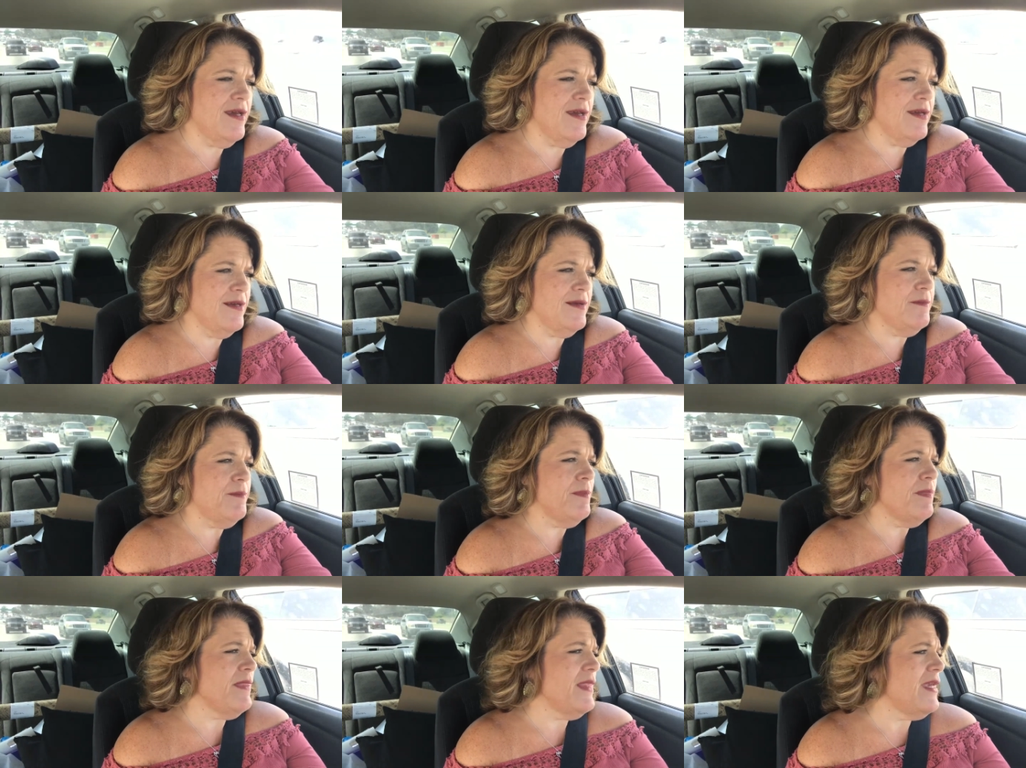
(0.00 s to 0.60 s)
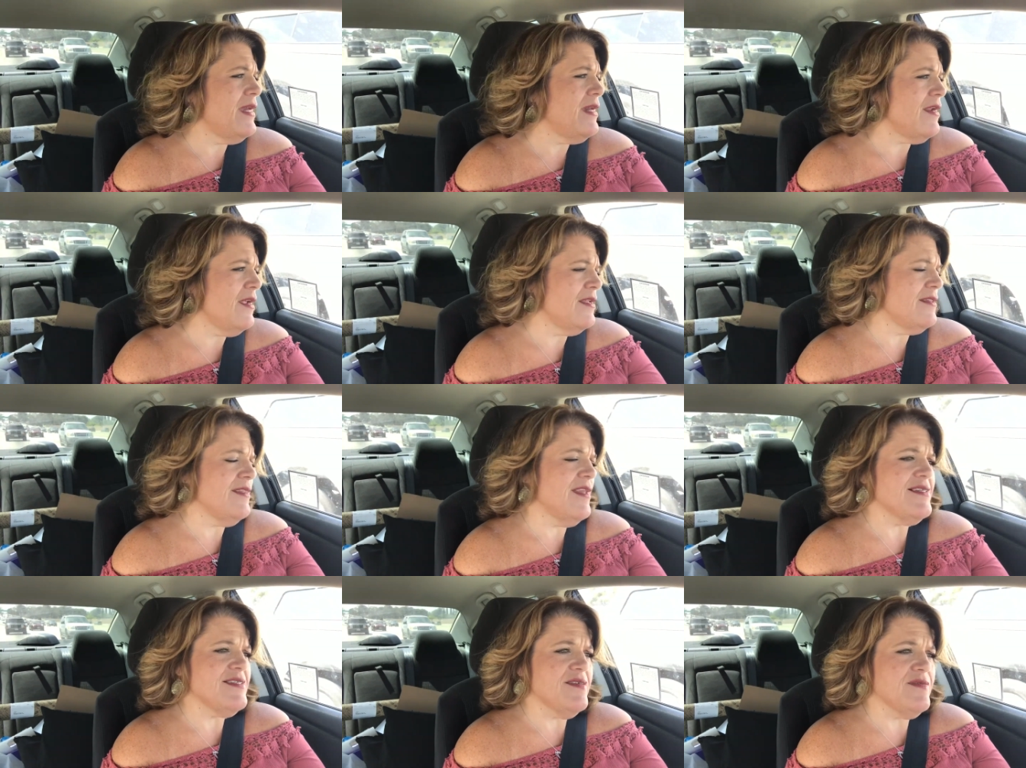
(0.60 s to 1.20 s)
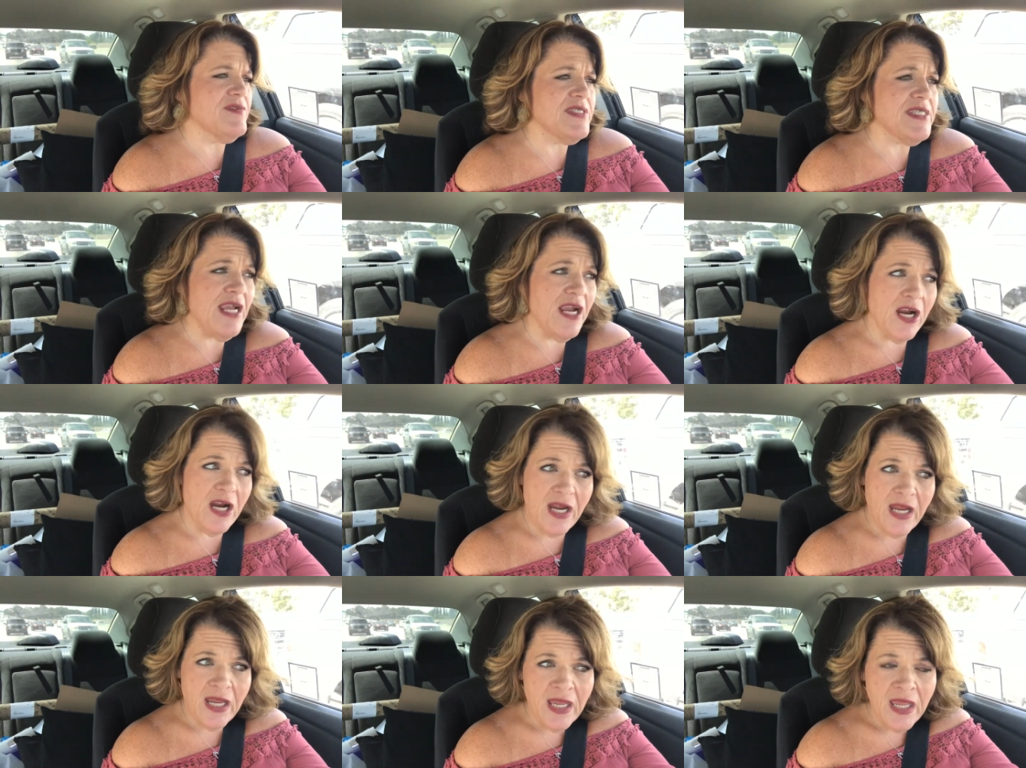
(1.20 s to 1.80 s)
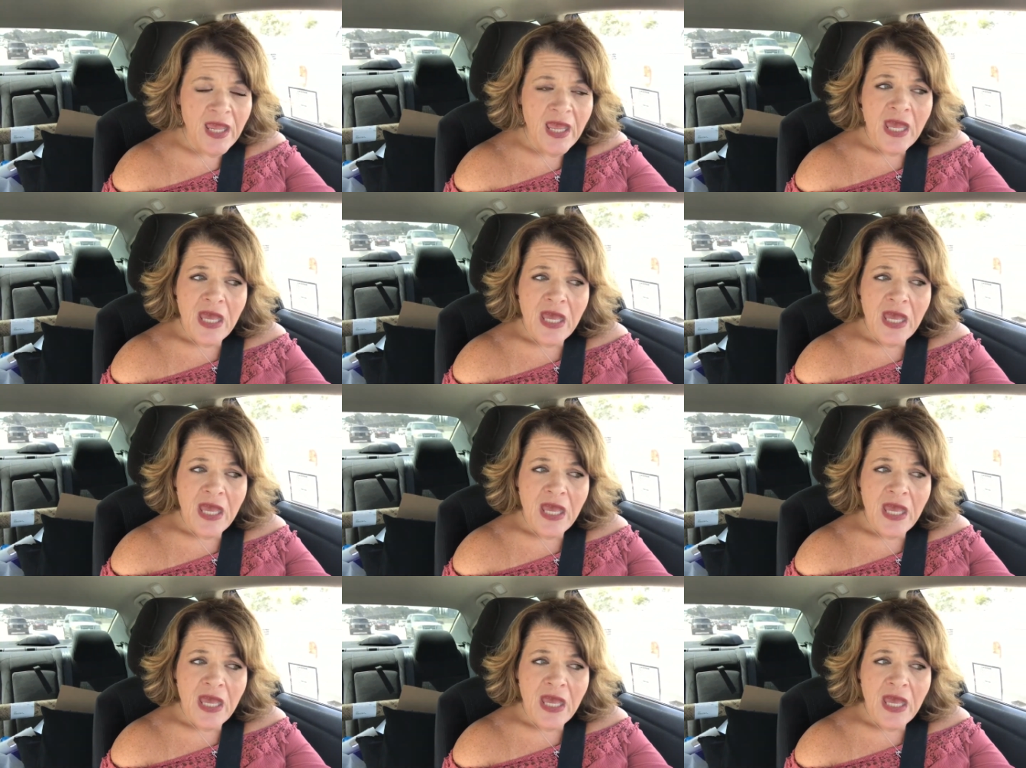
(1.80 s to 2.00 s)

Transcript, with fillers: um, hit on less of Sarah